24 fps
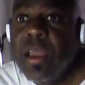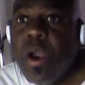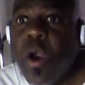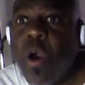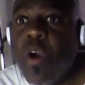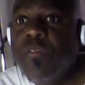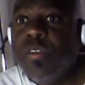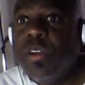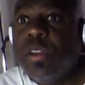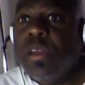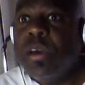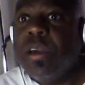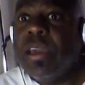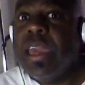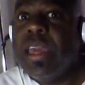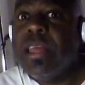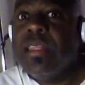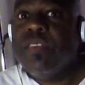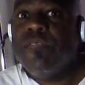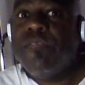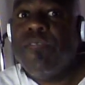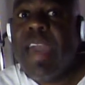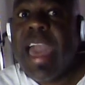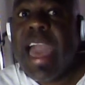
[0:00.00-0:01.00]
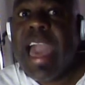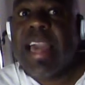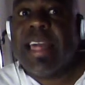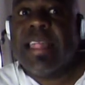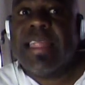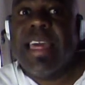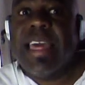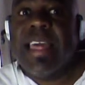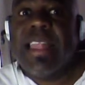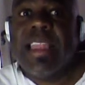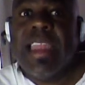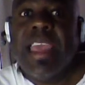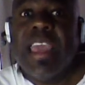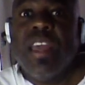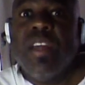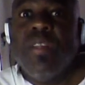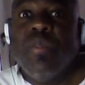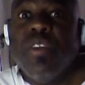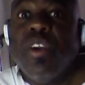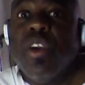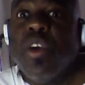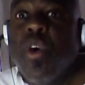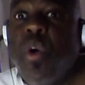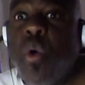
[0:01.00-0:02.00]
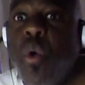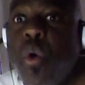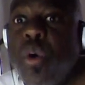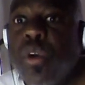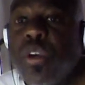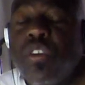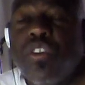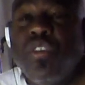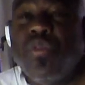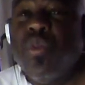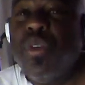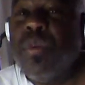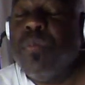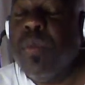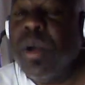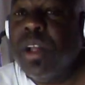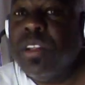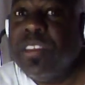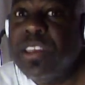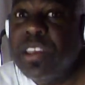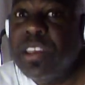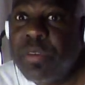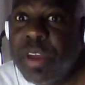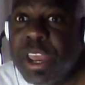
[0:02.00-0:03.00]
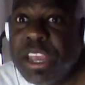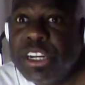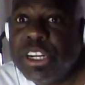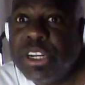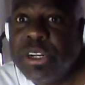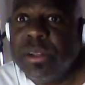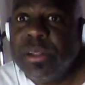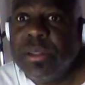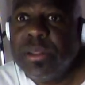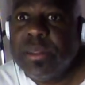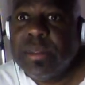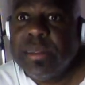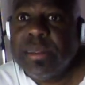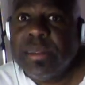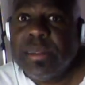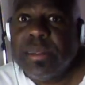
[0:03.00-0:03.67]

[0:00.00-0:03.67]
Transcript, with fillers: Overlooking the fact that their corners were multiracial?